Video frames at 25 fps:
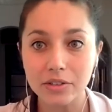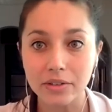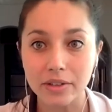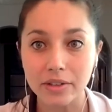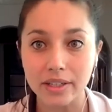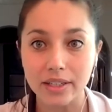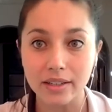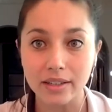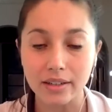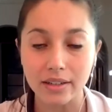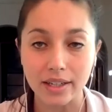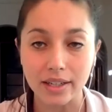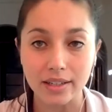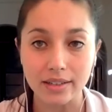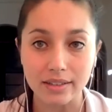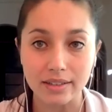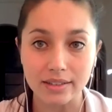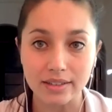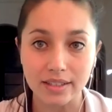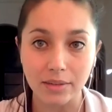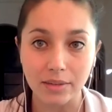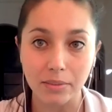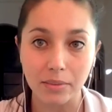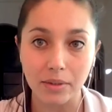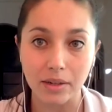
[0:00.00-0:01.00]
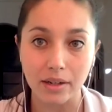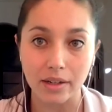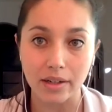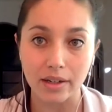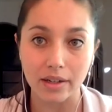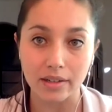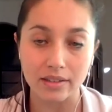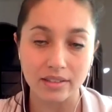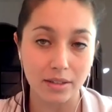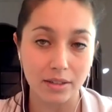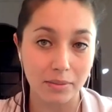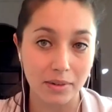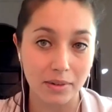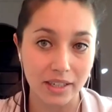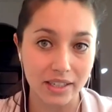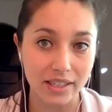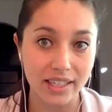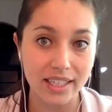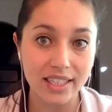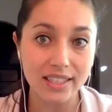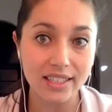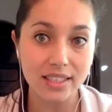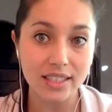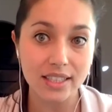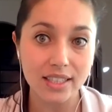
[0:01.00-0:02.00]
who are in like the similar
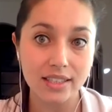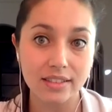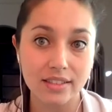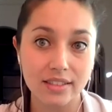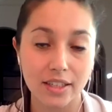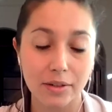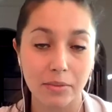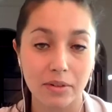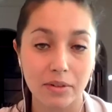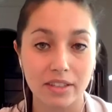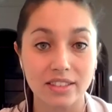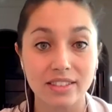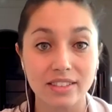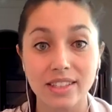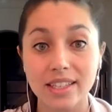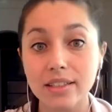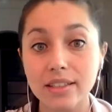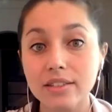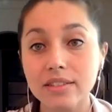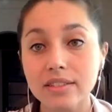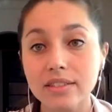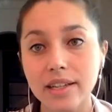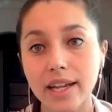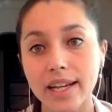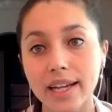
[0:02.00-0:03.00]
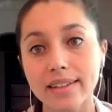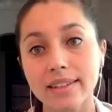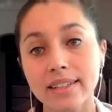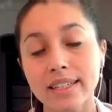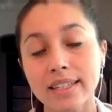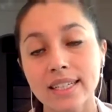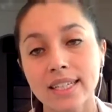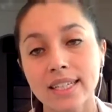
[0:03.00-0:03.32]
niches, similar skill set,